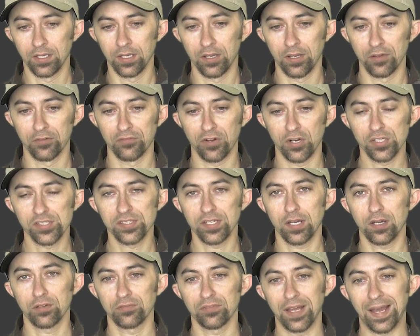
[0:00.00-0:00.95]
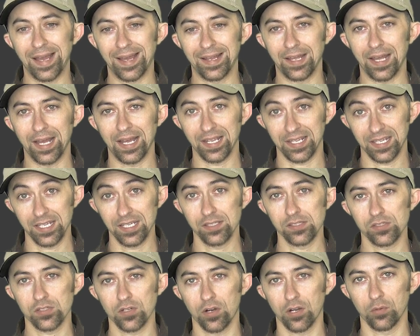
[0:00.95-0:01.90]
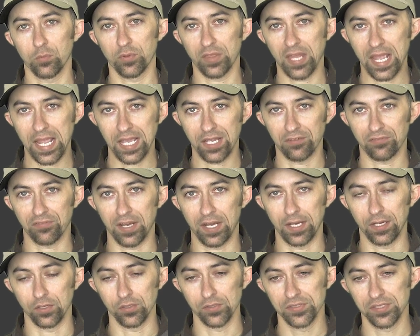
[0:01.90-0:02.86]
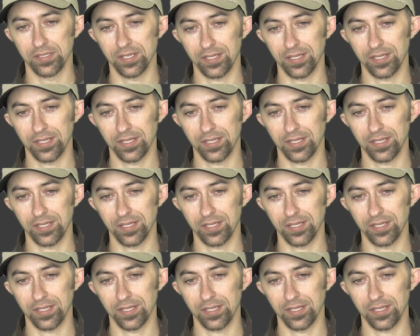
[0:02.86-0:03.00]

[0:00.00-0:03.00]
First off, I again started with hand files.